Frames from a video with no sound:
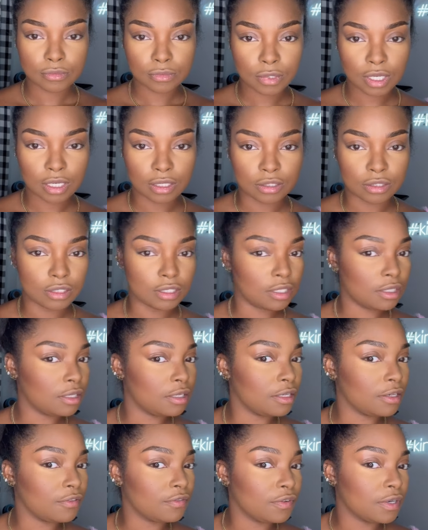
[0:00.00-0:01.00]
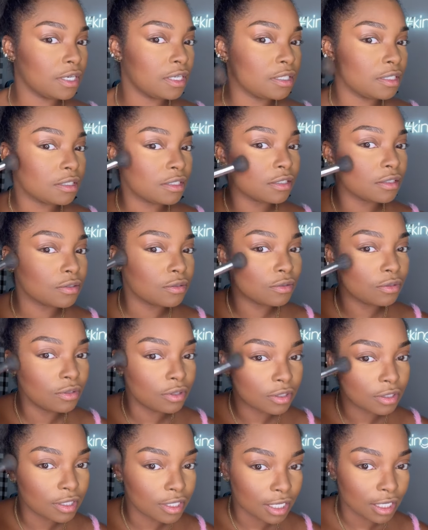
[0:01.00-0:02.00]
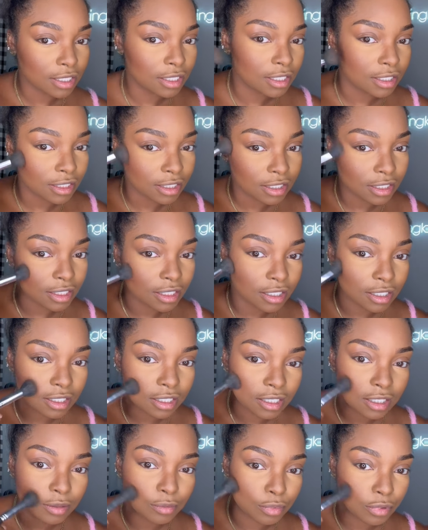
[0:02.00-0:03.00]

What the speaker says: Can you see the difference? Ooh, that looks good,